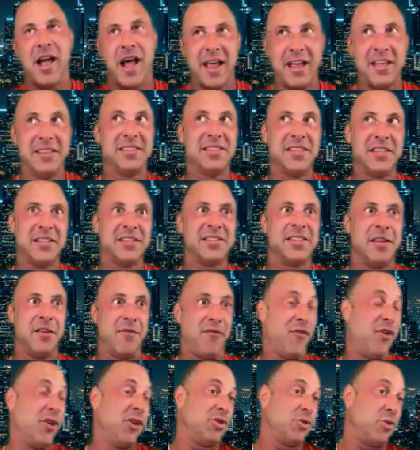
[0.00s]
I can see this in
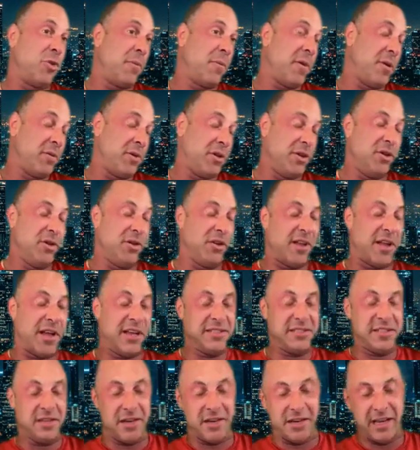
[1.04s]
the future where people are
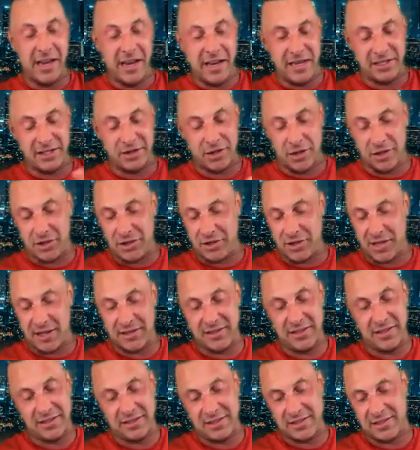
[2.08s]
utilizing and getting surgery
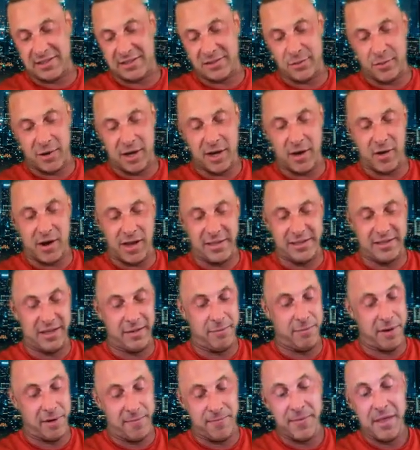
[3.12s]
like this. It's just really crazy.
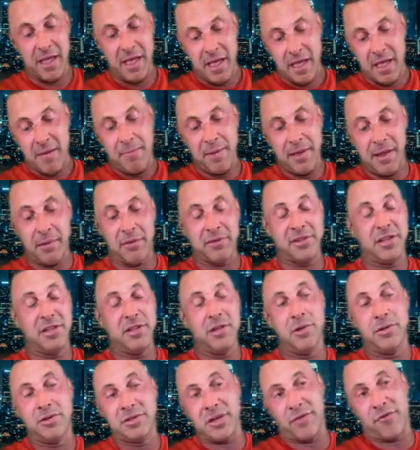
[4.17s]
But being able to
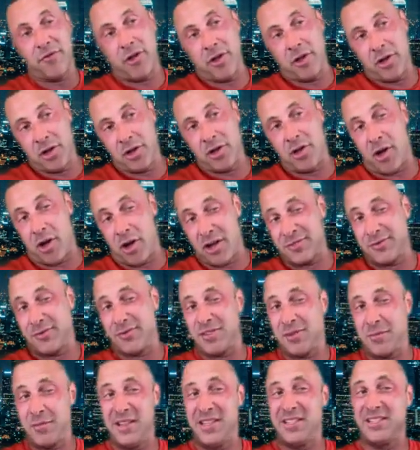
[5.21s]
use it for a good cause for
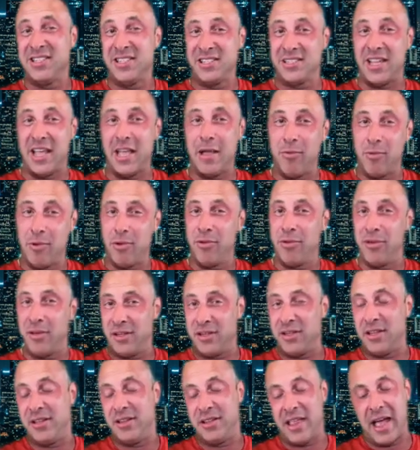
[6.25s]
someone that's disabled
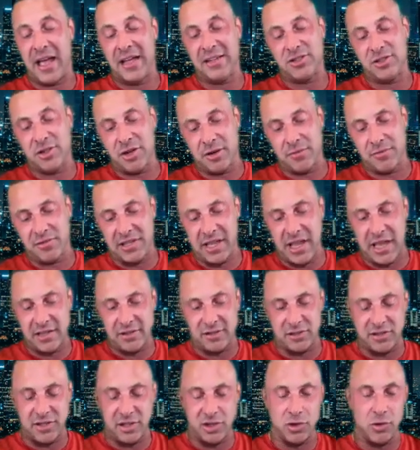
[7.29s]
in that
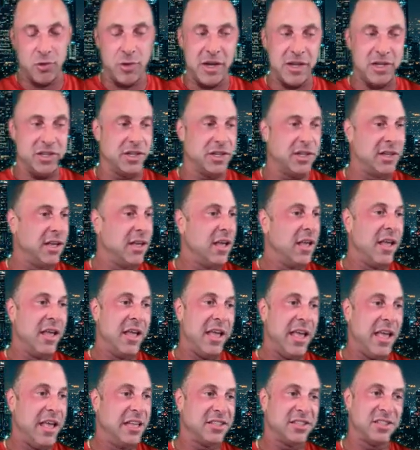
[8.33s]
circumstance or situation
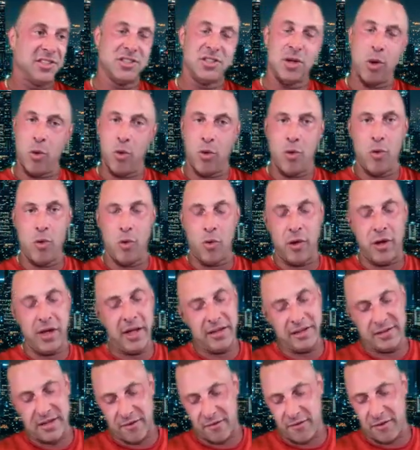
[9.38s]
is so cool
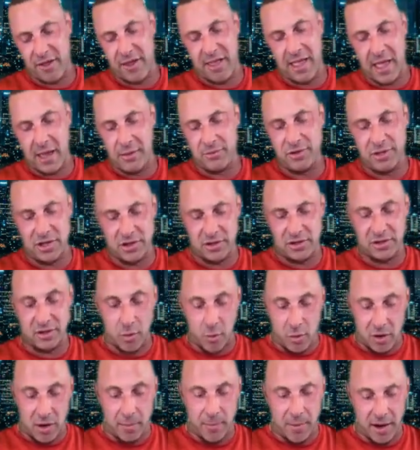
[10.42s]
and definitely a game changer. So I
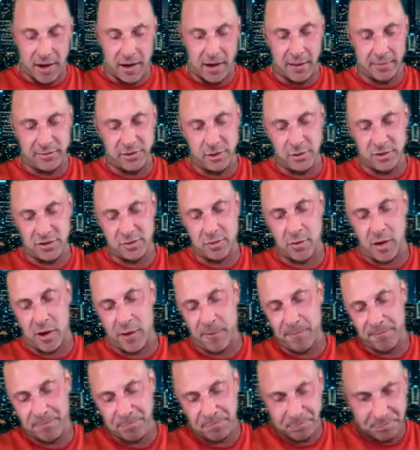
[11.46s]
want to bring it up to as
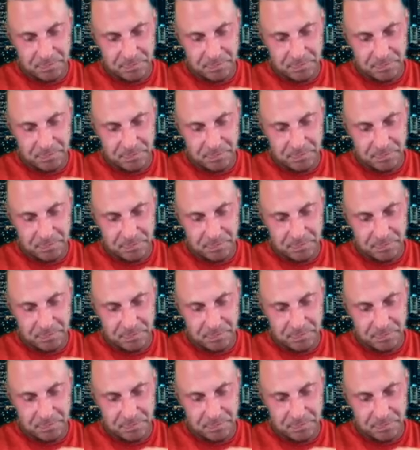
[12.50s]
well.